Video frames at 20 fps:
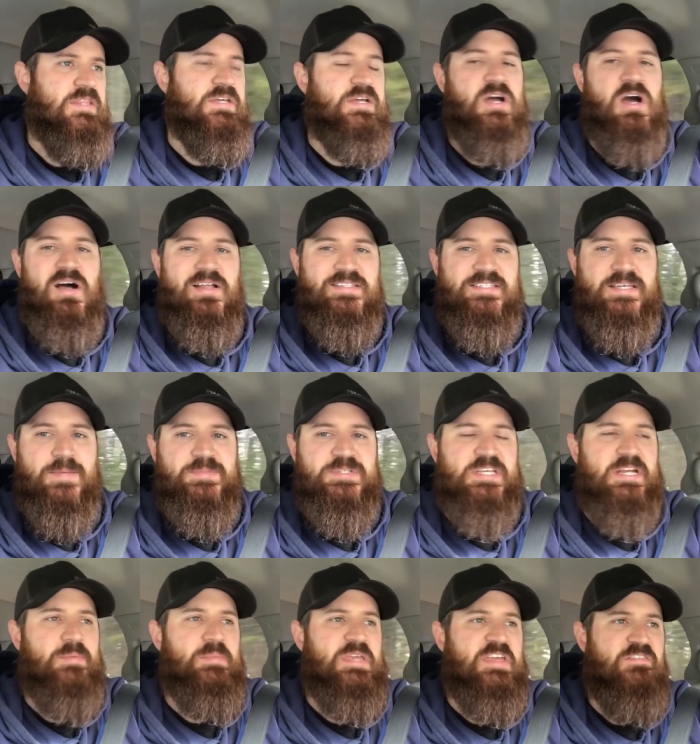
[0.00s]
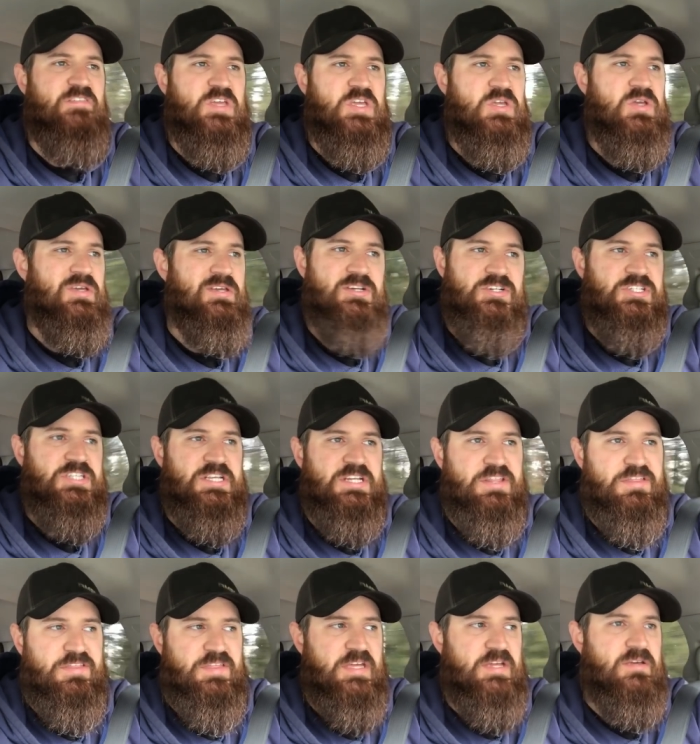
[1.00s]
The concepts that I'm giving you, you just need to
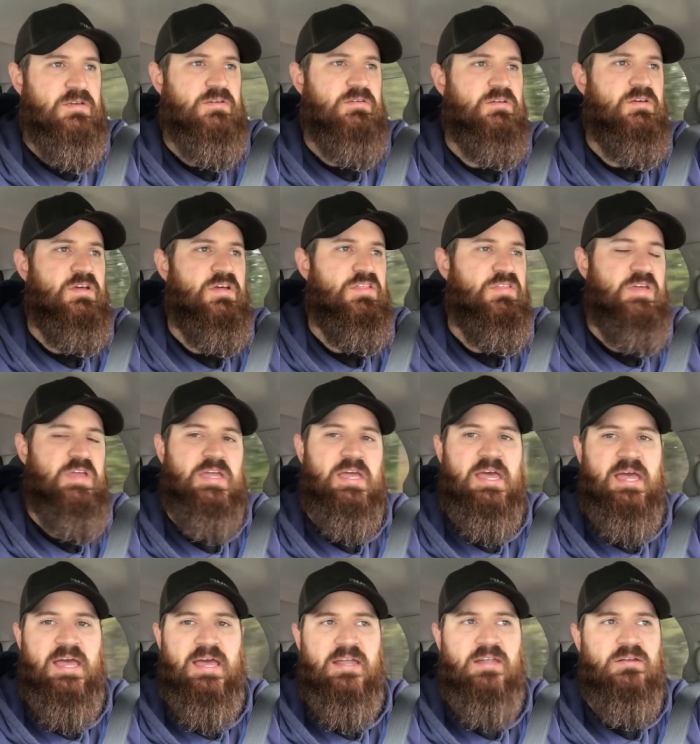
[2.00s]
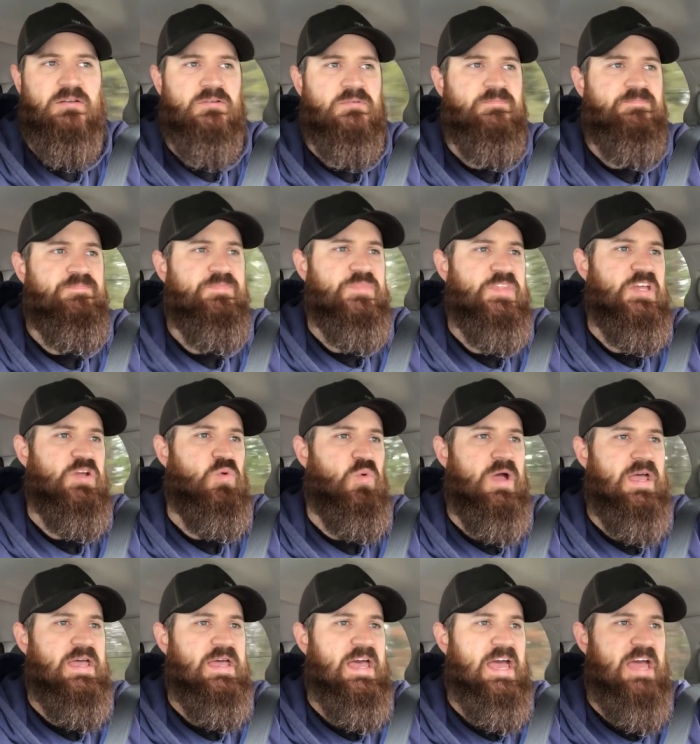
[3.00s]
think ahead, think
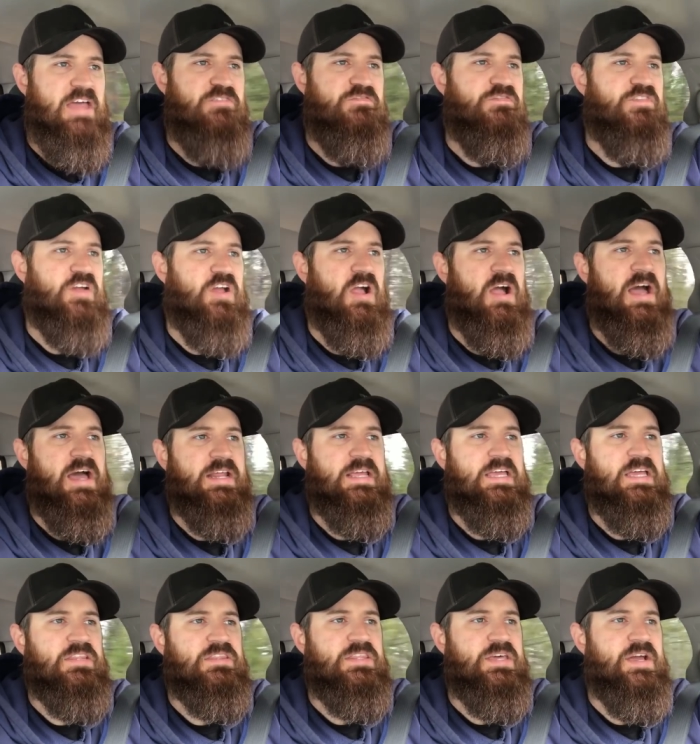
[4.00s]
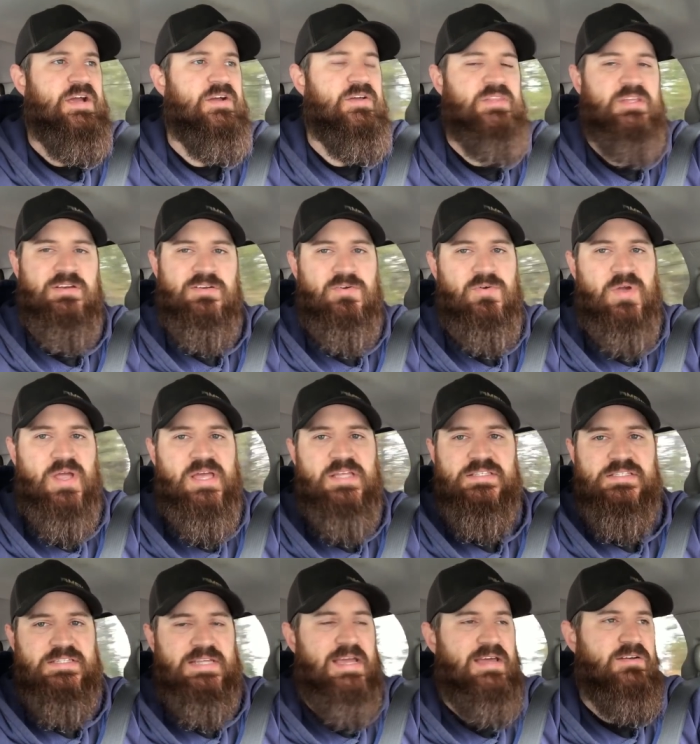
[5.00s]
way ahead, figure out how to get there, and then create
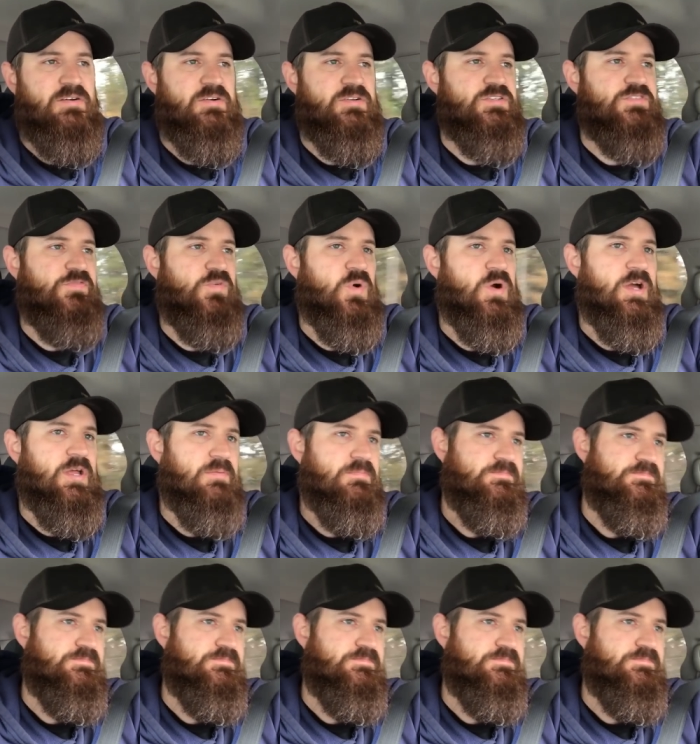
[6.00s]
standards for it.